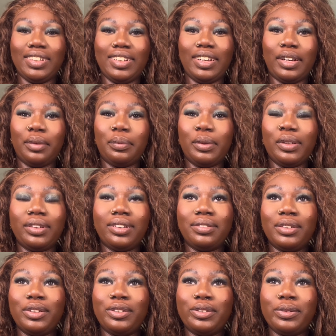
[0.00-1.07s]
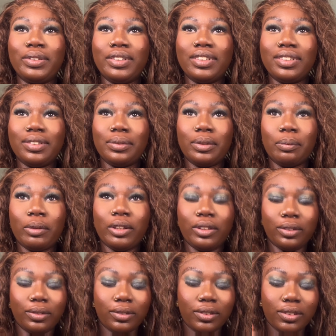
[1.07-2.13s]
I've been loving doing this with my
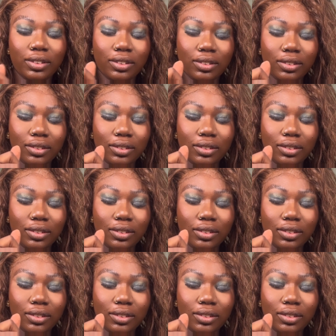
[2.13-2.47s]
nose.